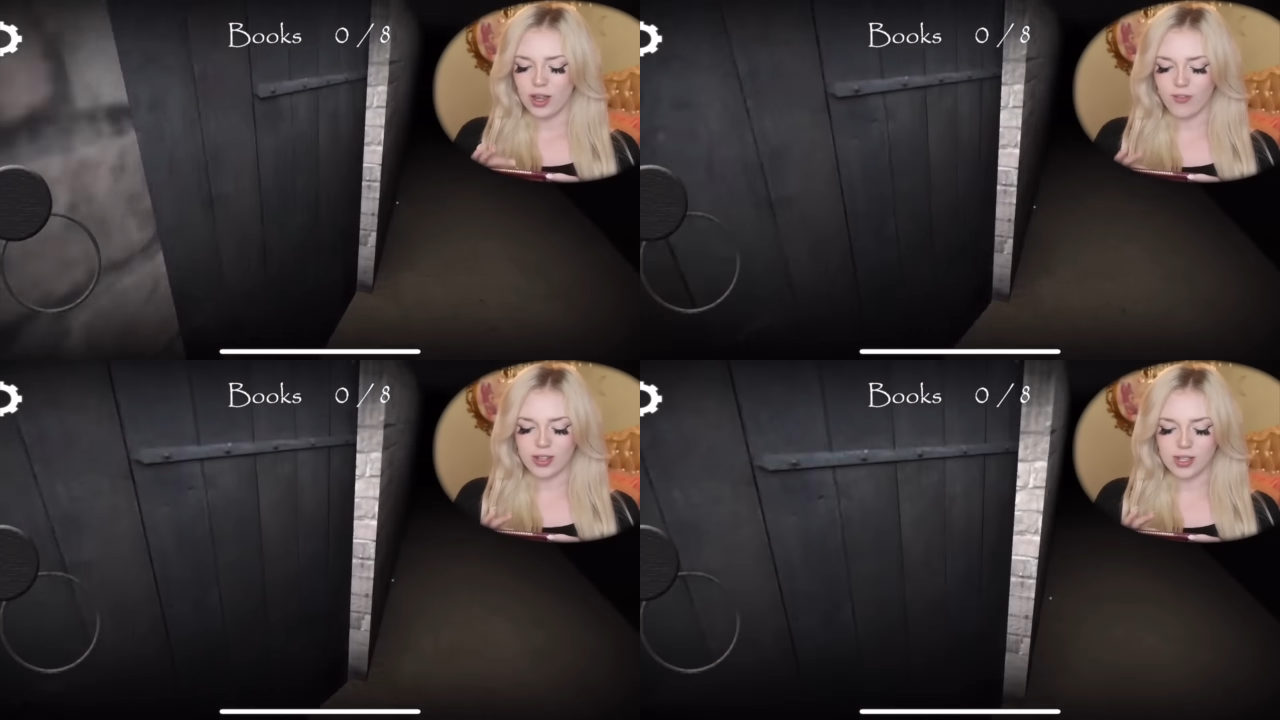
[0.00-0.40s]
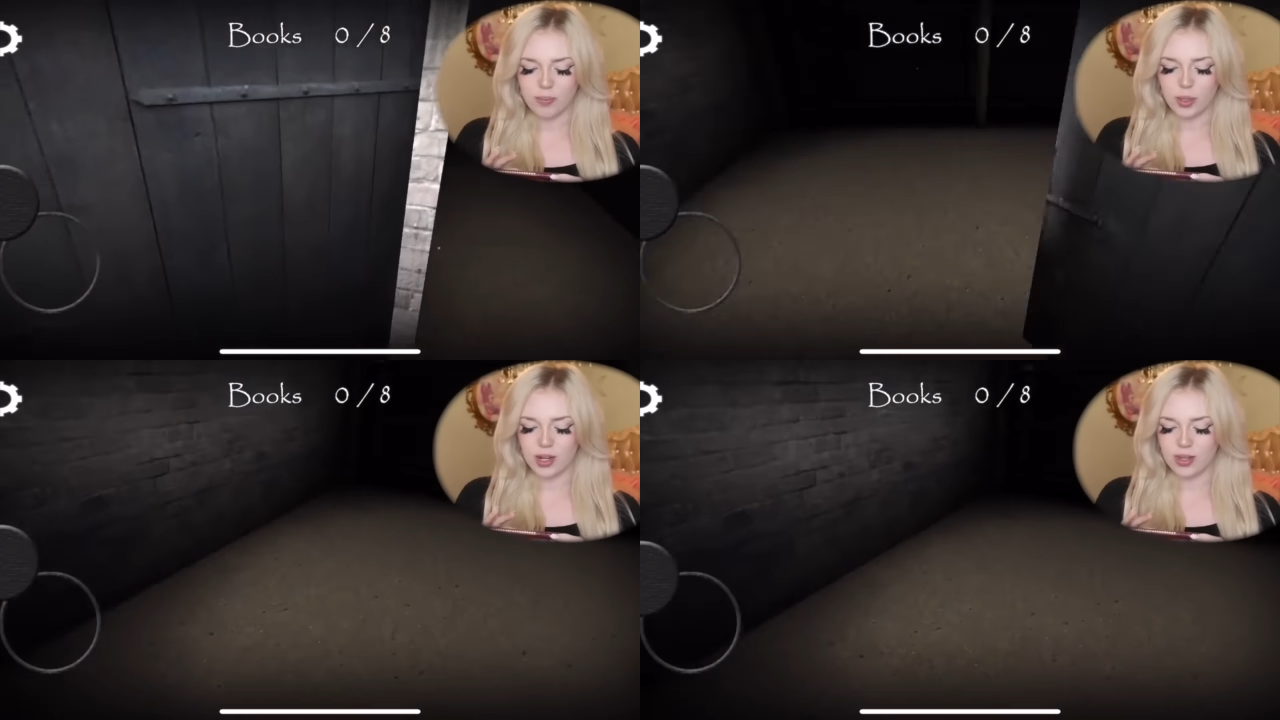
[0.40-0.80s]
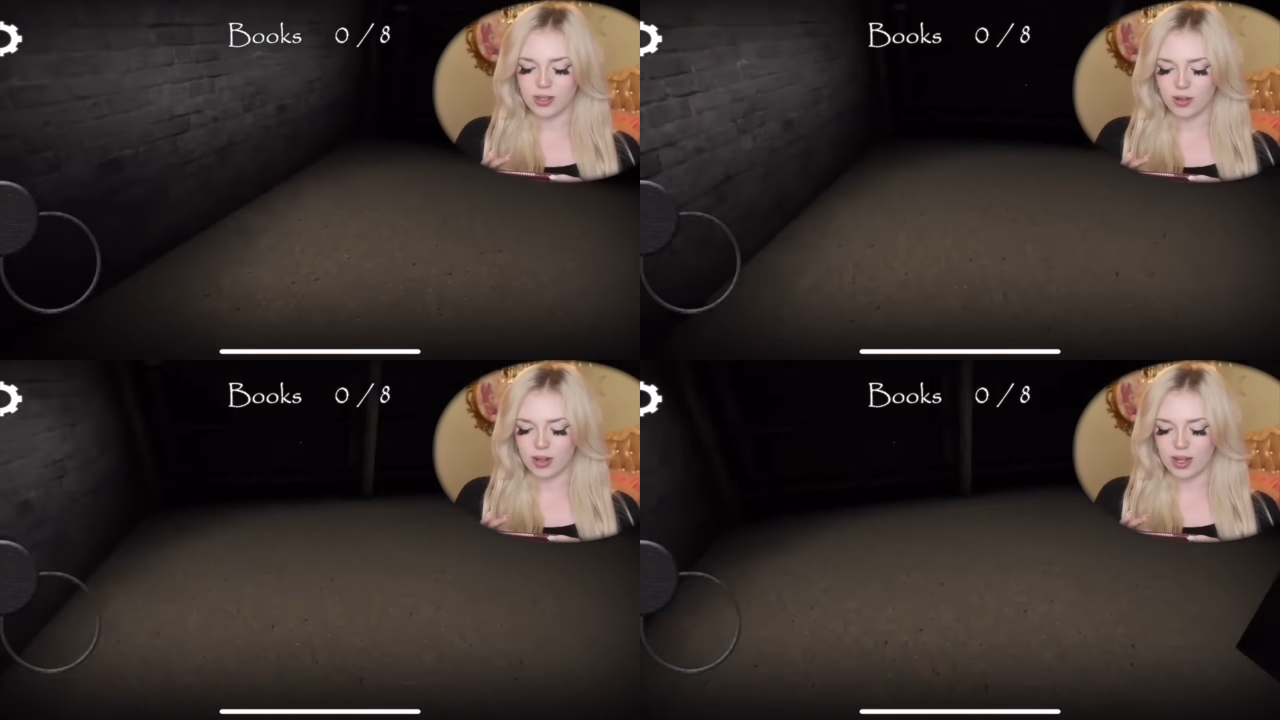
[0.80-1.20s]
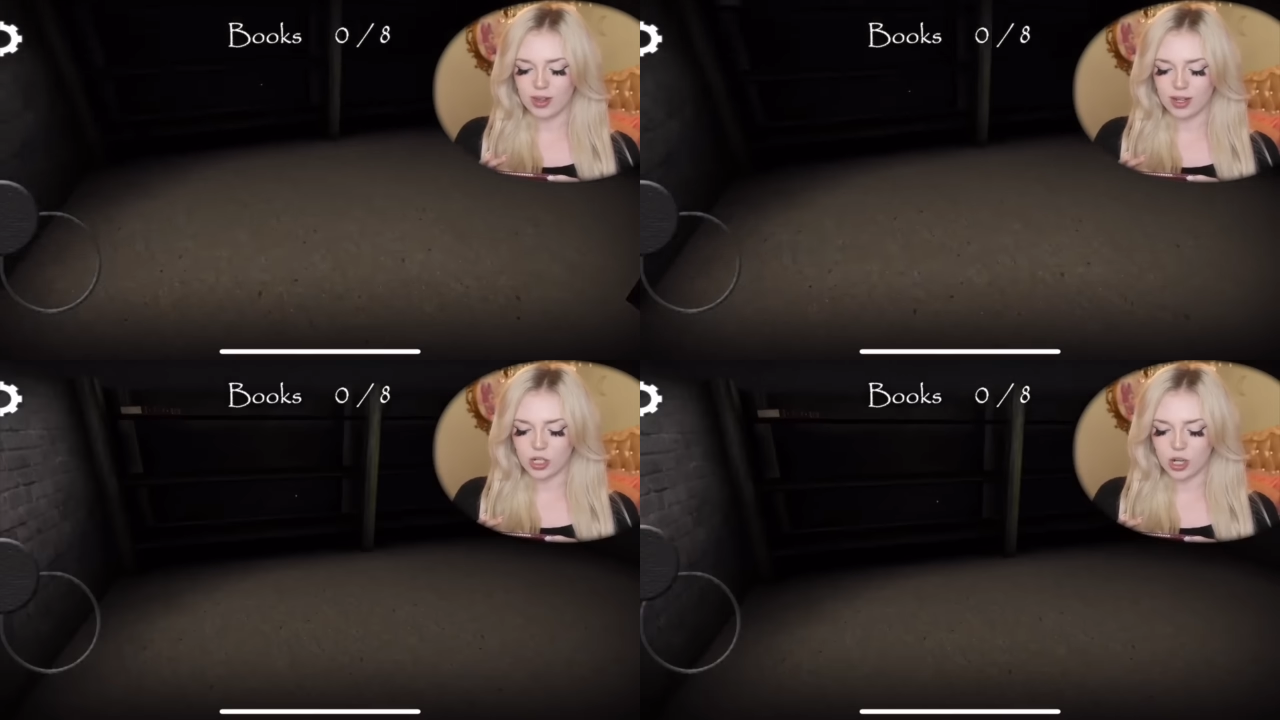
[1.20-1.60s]
If I see the blood on the screen,
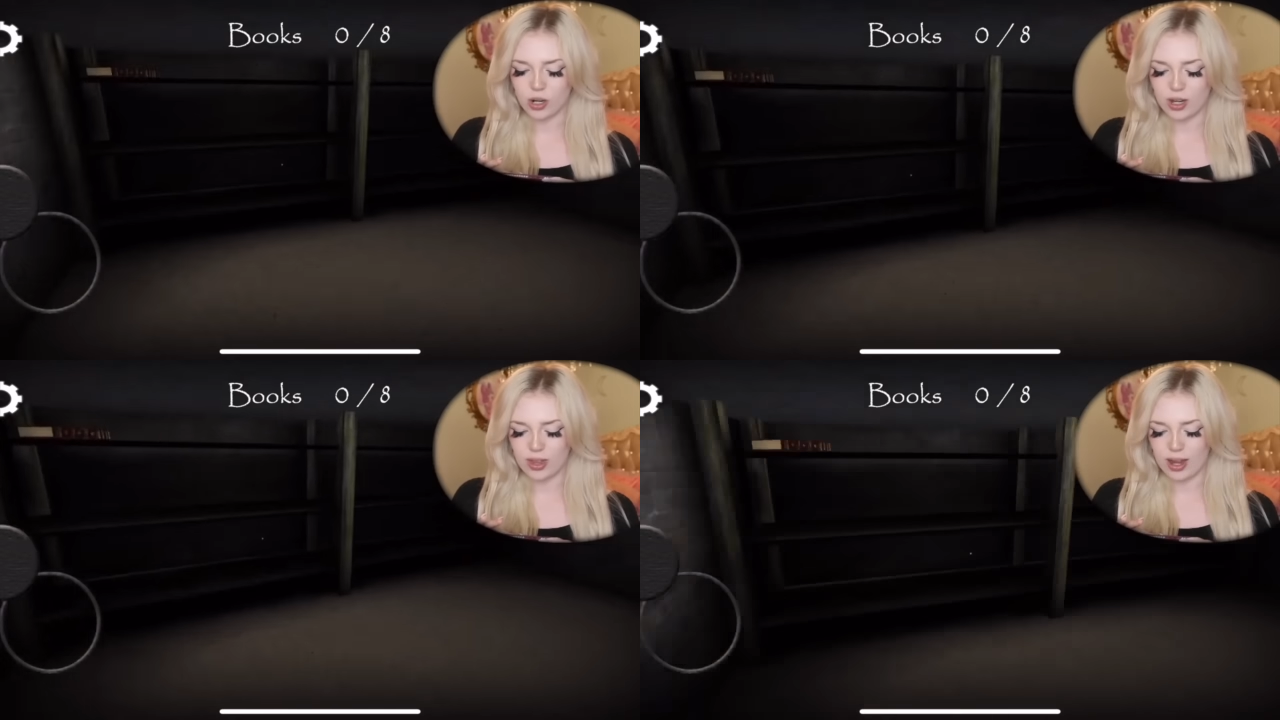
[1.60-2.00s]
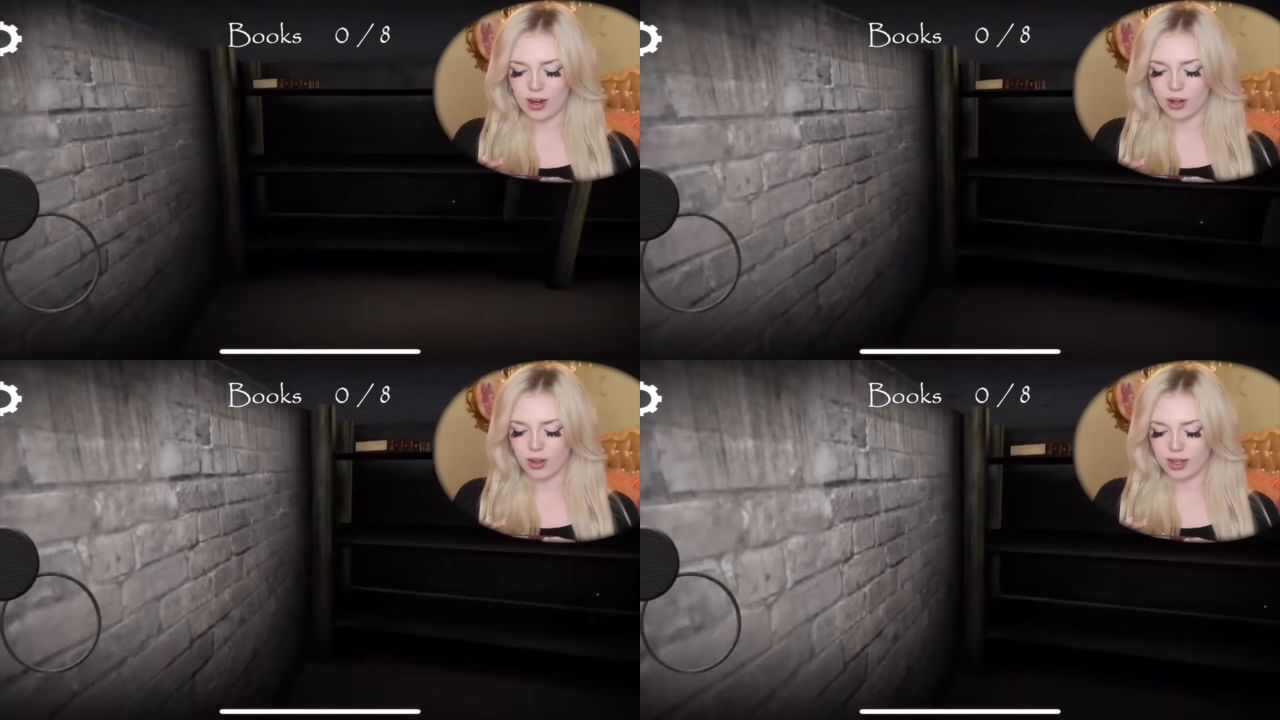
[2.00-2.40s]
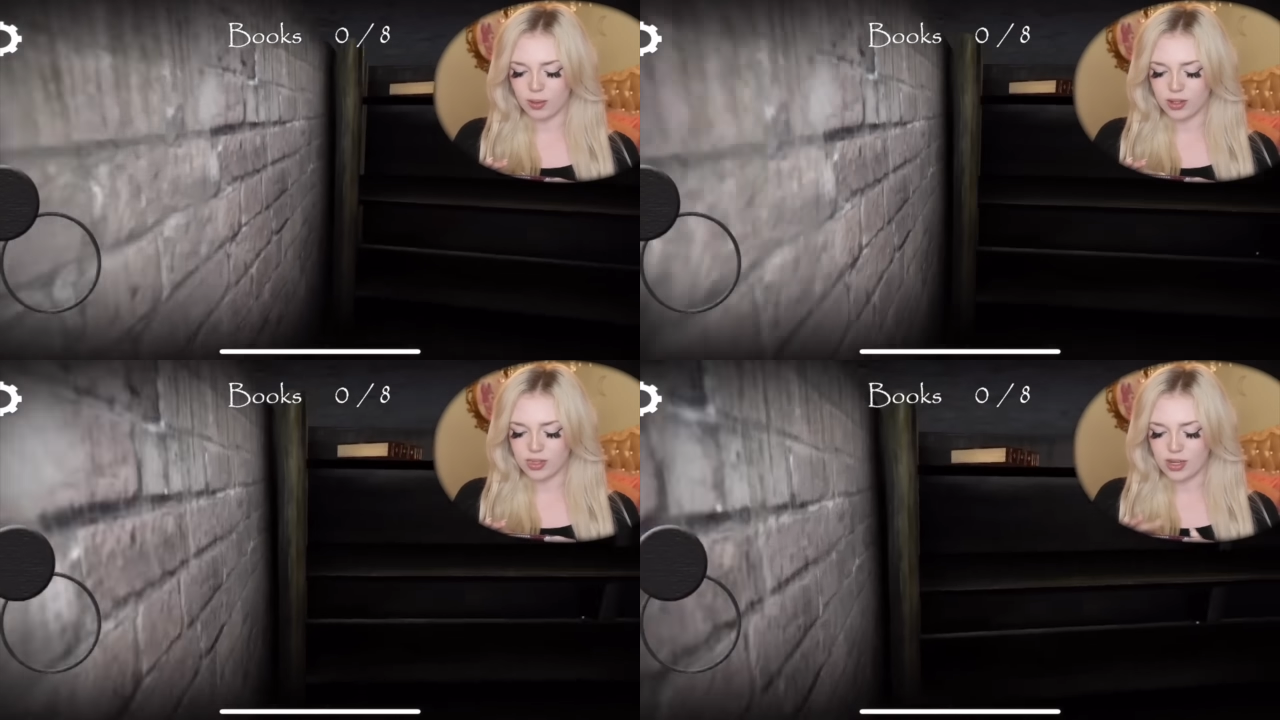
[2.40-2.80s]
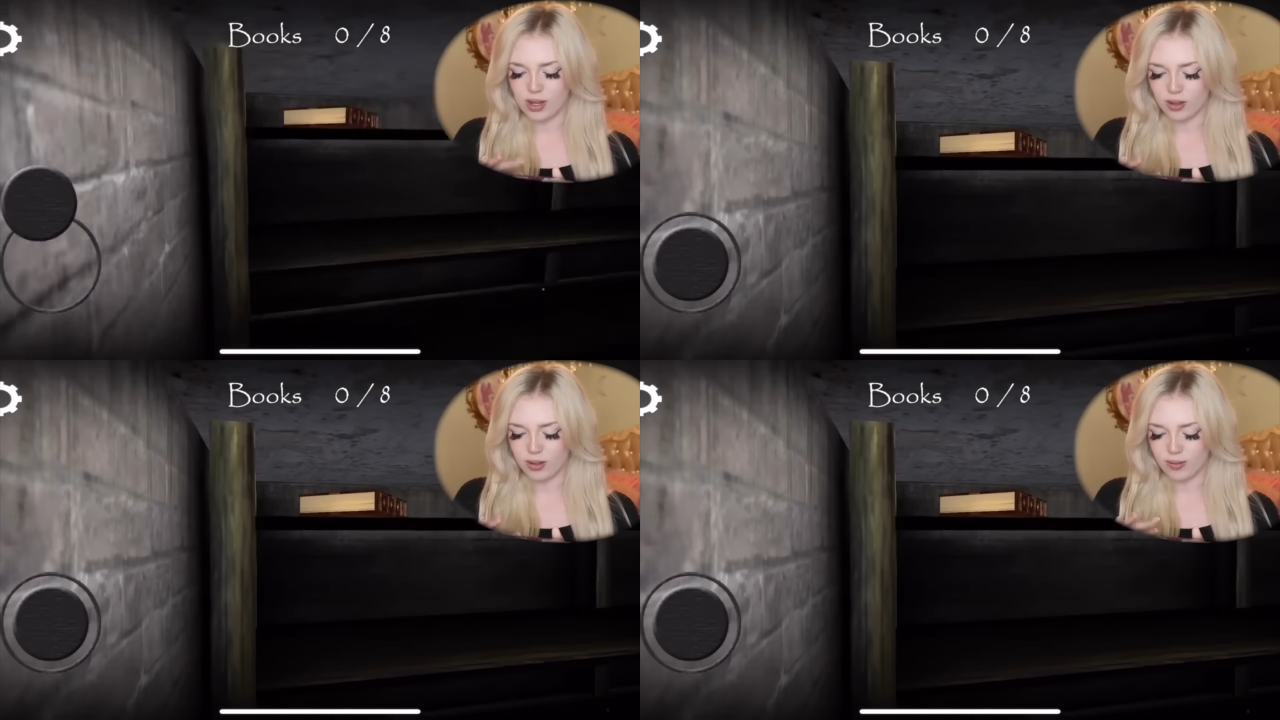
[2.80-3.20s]
like, is she already there? Like, what's the
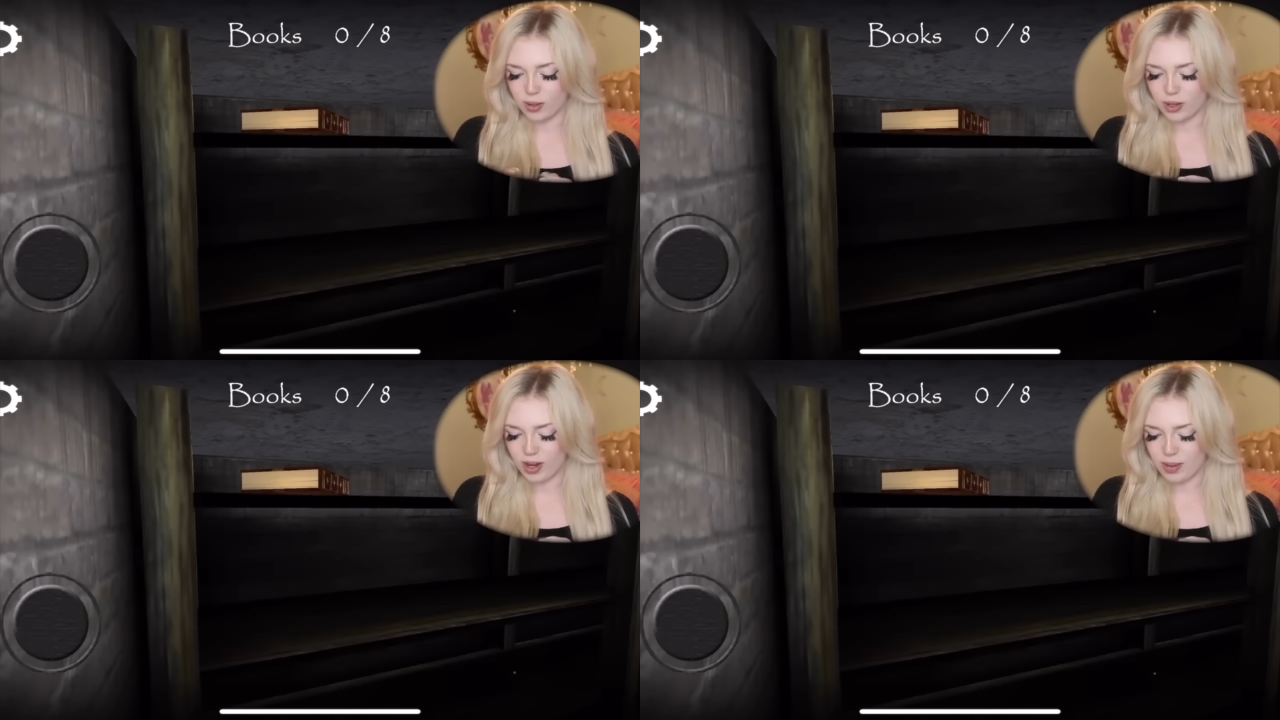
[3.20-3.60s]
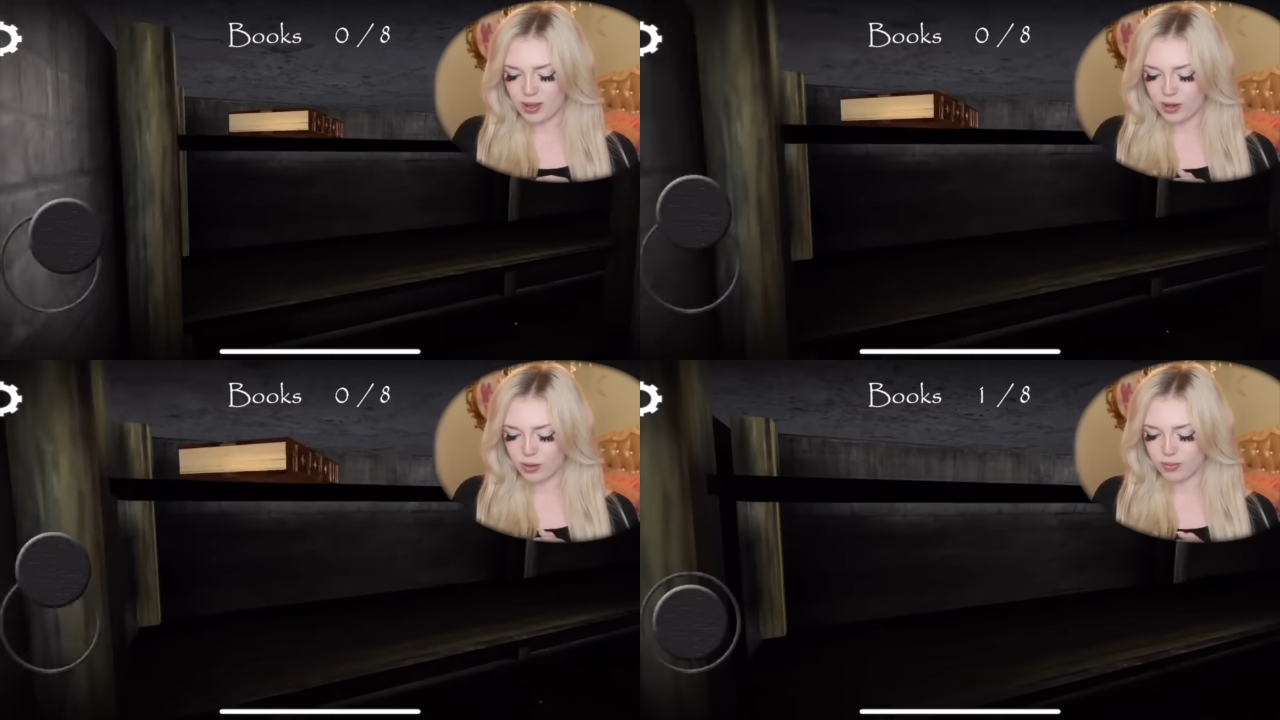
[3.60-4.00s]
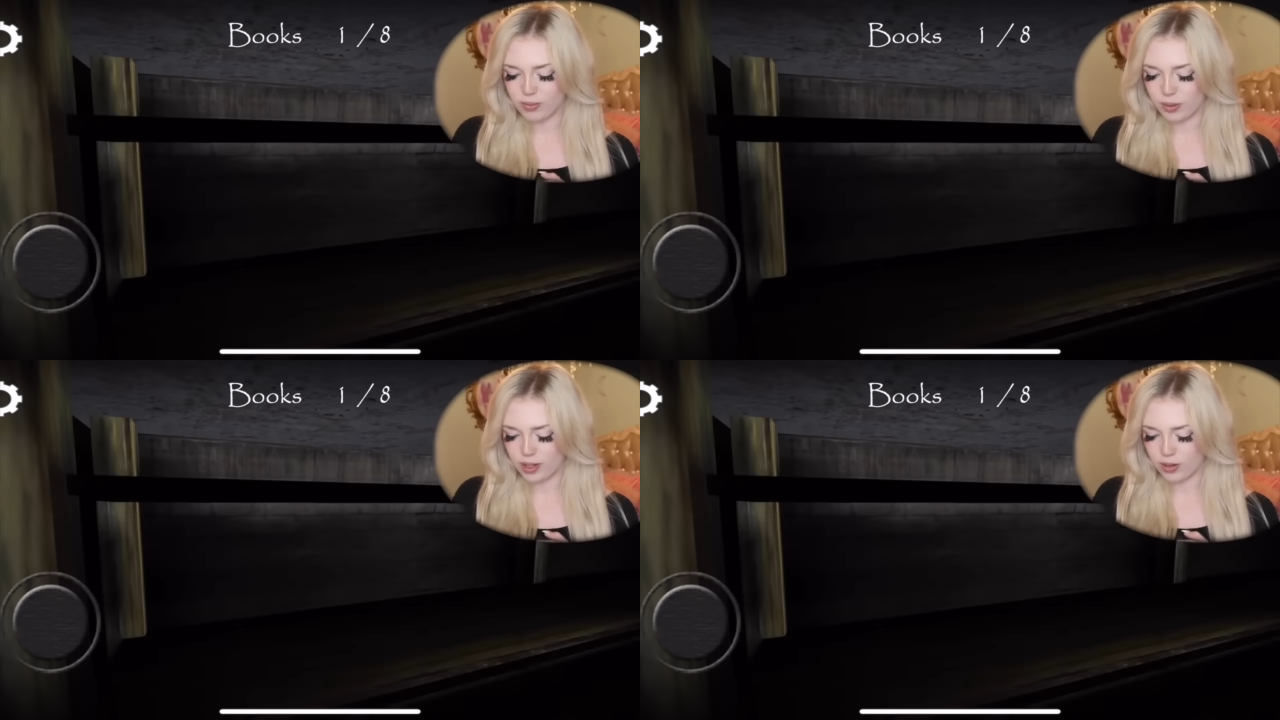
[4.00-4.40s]
deal? How do I grab it? Oh, there we